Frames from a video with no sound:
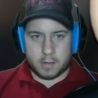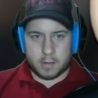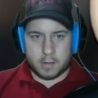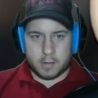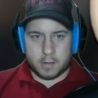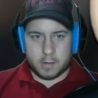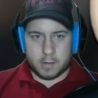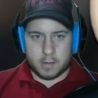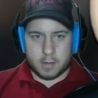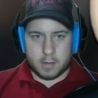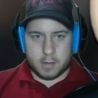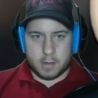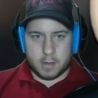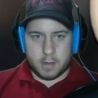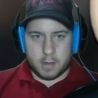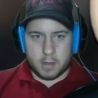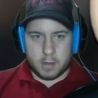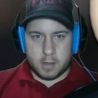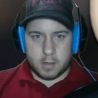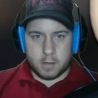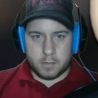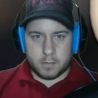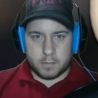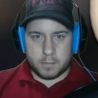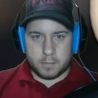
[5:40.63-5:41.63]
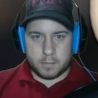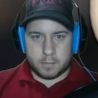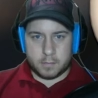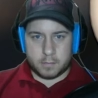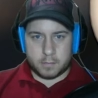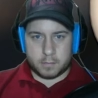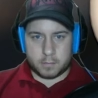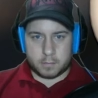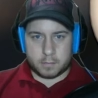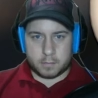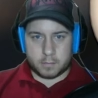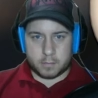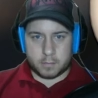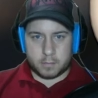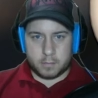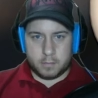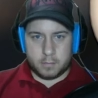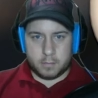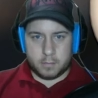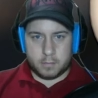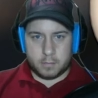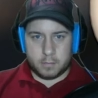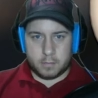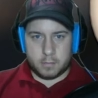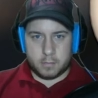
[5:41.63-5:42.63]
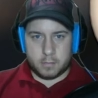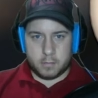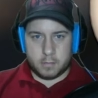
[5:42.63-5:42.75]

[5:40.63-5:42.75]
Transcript: [no speech]